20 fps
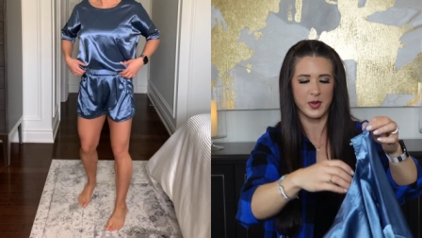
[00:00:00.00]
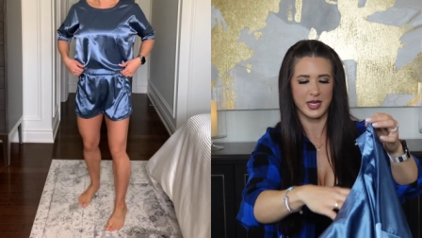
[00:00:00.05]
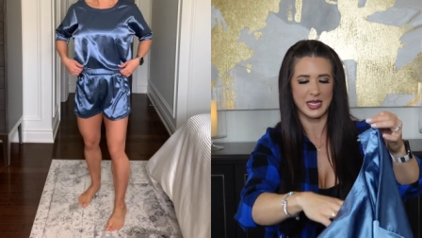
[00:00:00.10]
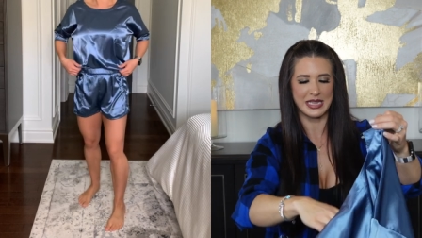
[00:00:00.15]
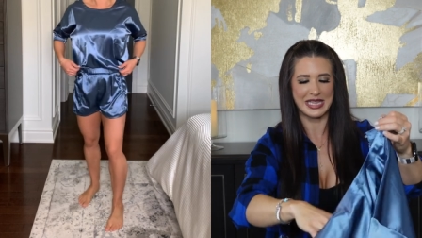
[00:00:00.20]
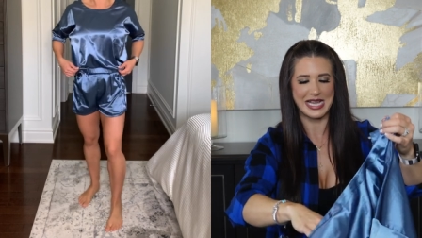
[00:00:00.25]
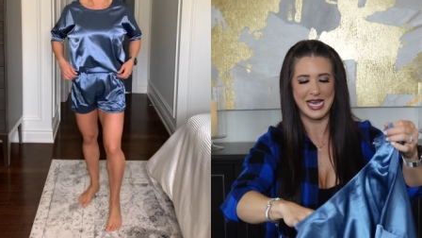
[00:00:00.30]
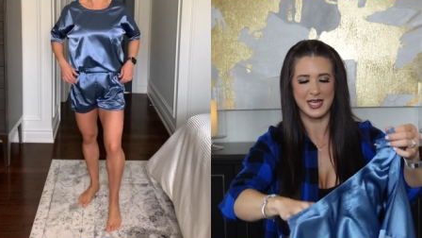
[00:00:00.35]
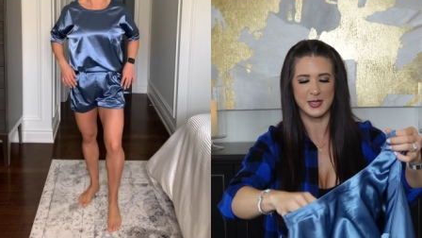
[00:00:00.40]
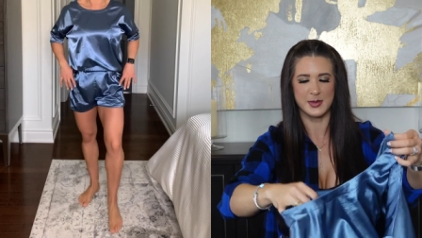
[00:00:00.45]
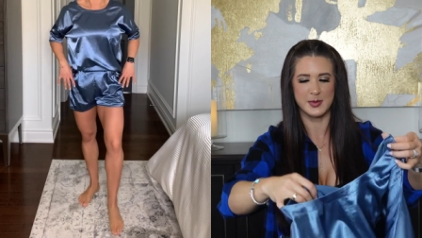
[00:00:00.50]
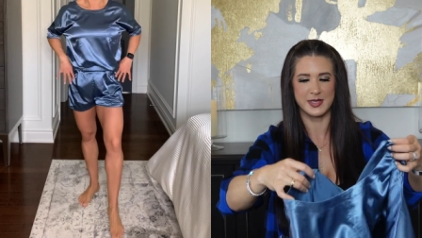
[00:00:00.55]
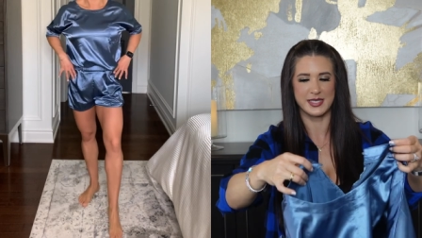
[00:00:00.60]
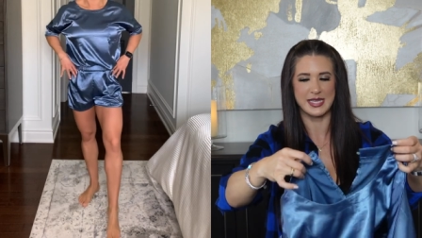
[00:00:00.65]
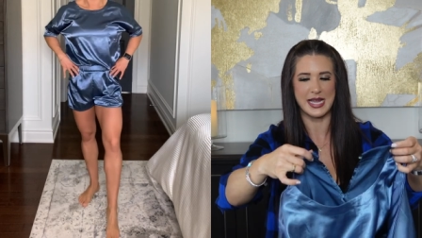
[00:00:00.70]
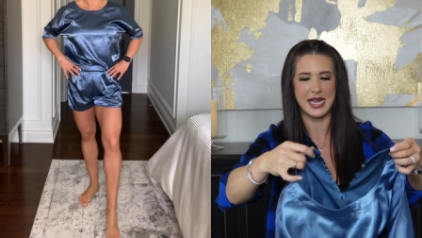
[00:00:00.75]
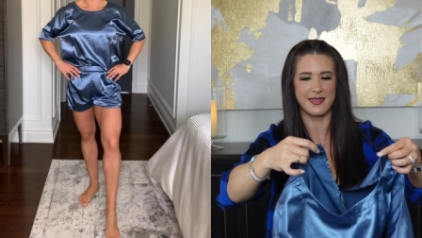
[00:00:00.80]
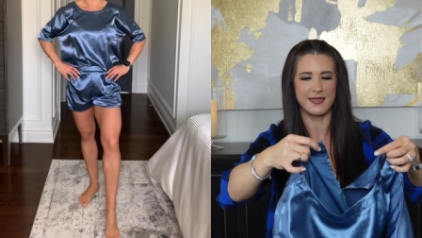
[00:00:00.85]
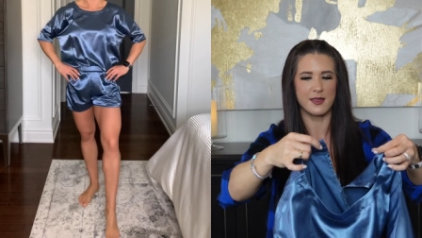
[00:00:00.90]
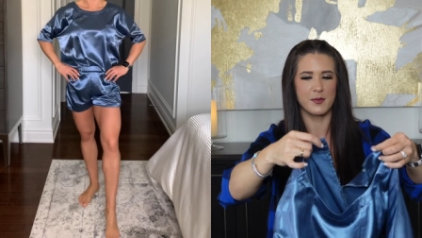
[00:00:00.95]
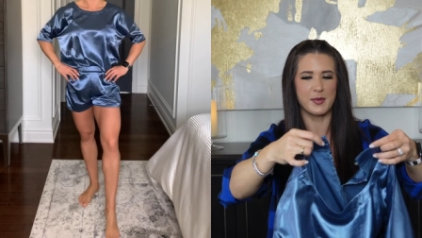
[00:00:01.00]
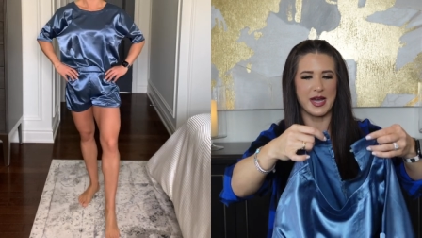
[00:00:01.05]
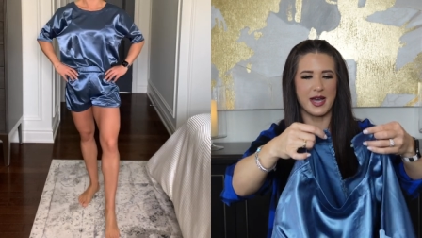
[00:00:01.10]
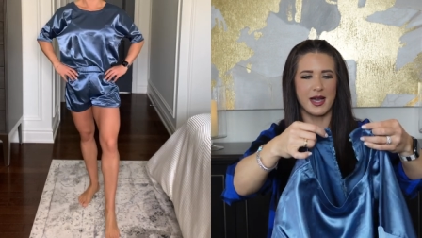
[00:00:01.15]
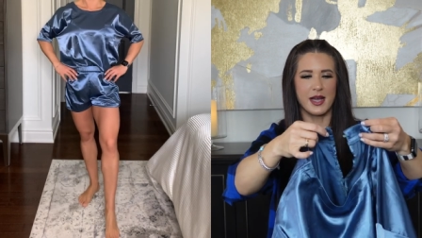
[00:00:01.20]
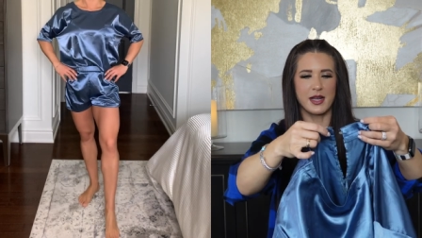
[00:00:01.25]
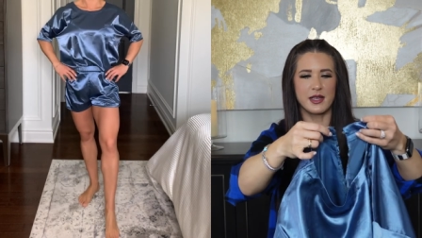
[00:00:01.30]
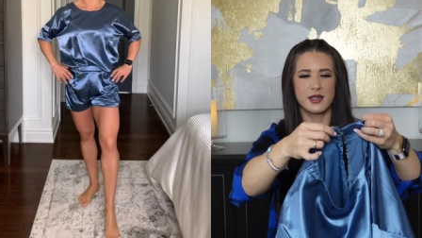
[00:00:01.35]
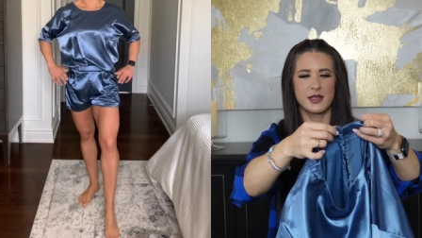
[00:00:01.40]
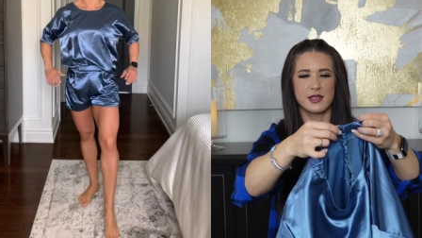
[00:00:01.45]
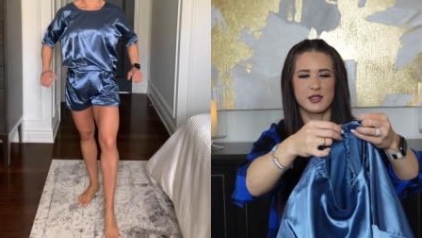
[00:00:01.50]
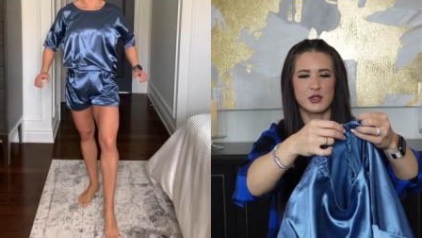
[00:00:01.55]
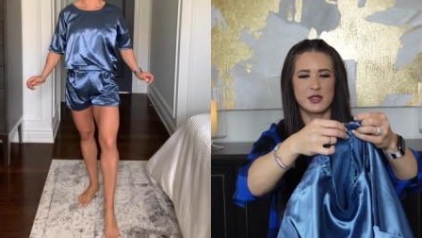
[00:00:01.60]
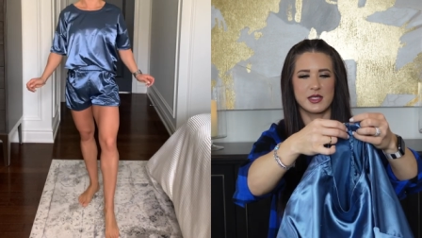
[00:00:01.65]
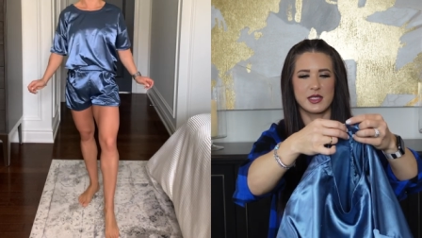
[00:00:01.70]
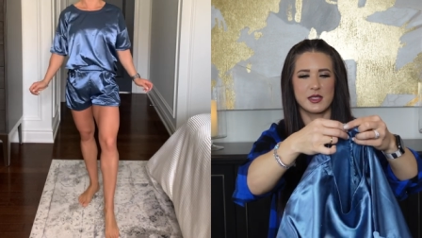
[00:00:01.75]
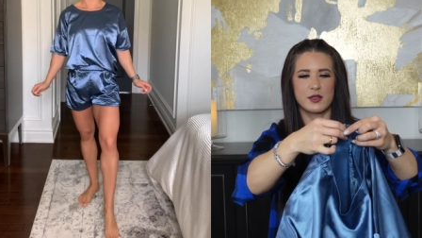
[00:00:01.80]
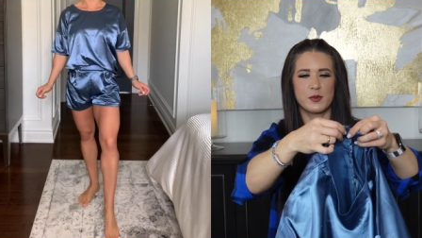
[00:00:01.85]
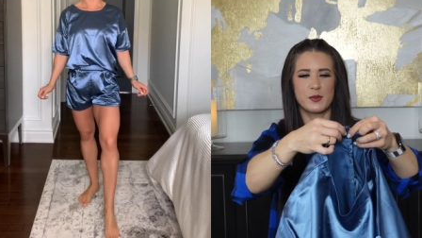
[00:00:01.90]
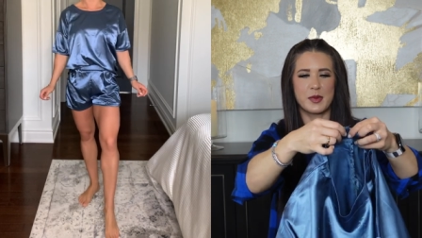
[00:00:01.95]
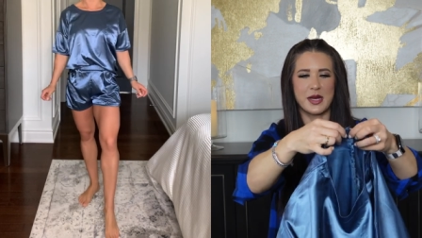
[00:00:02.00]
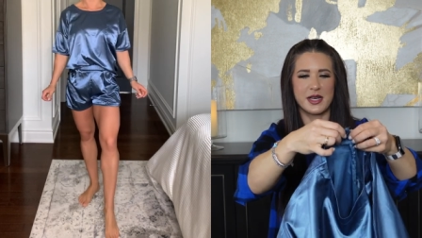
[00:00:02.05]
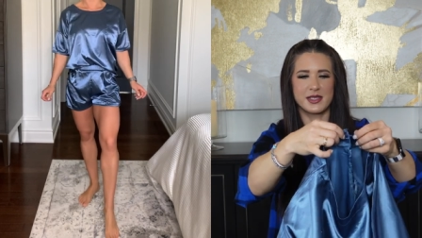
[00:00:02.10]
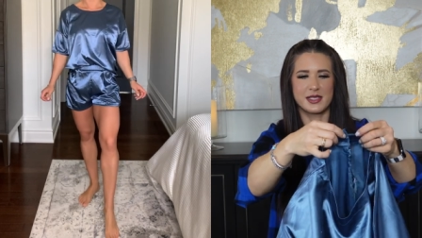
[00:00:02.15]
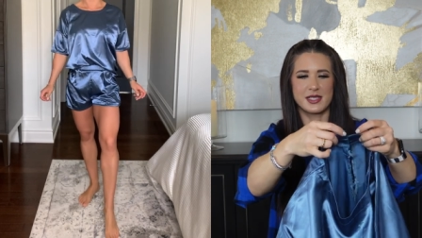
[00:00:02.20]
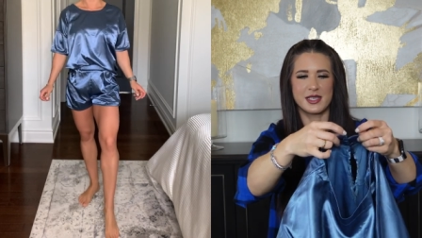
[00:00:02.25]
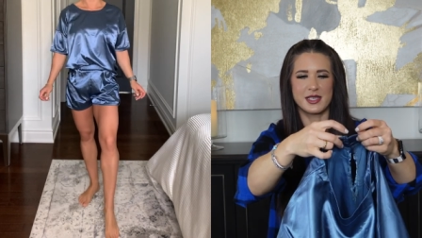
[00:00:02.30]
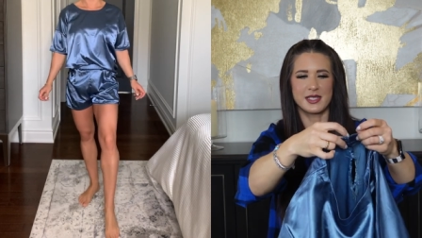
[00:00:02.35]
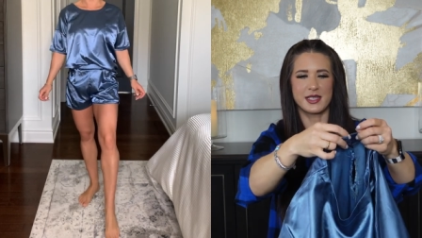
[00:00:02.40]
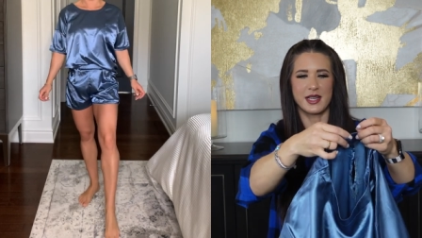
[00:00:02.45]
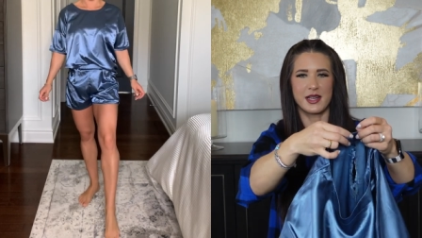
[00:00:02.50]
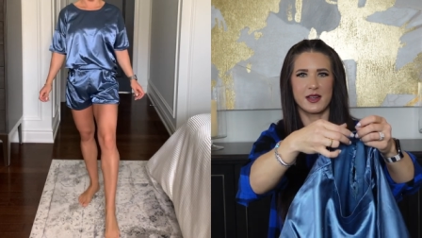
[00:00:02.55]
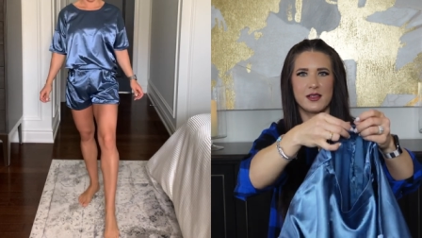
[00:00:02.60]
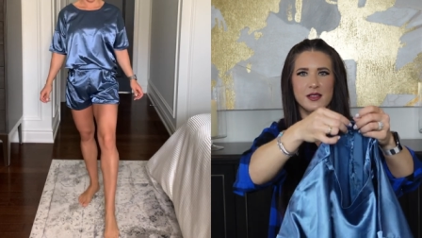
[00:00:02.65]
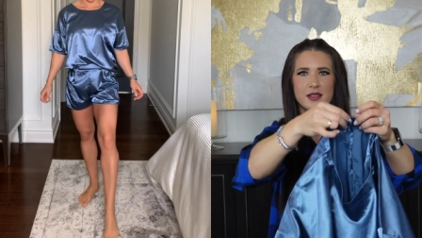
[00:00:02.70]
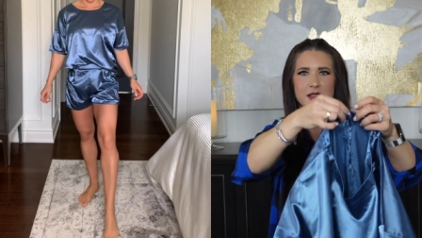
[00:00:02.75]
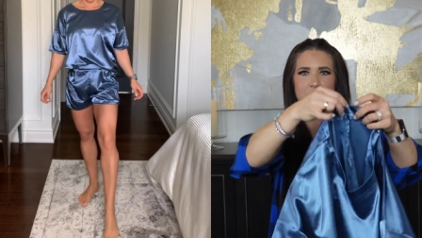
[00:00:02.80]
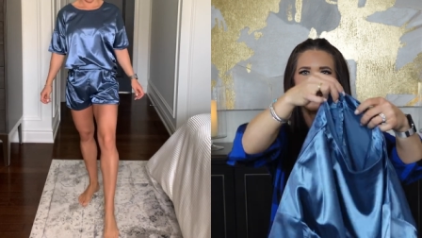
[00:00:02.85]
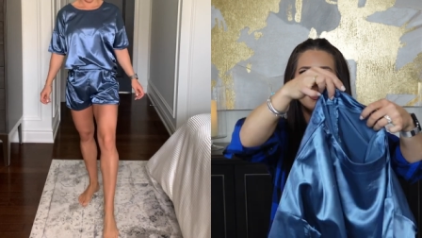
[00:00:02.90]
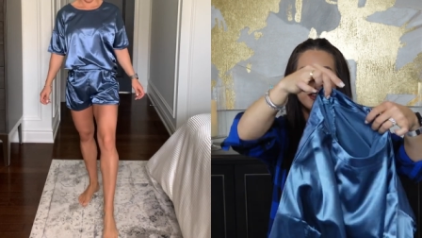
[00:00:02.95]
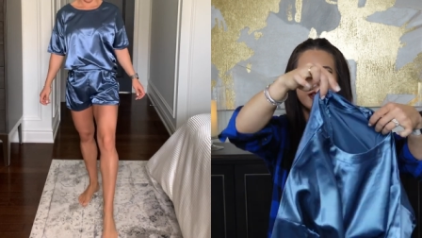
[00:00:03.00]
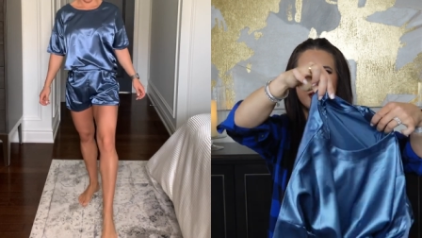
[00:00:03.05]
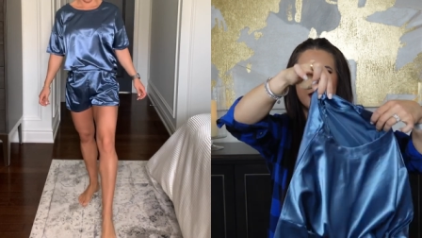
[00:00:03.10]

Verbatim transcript: it clasps at the back. So there's a little button detail.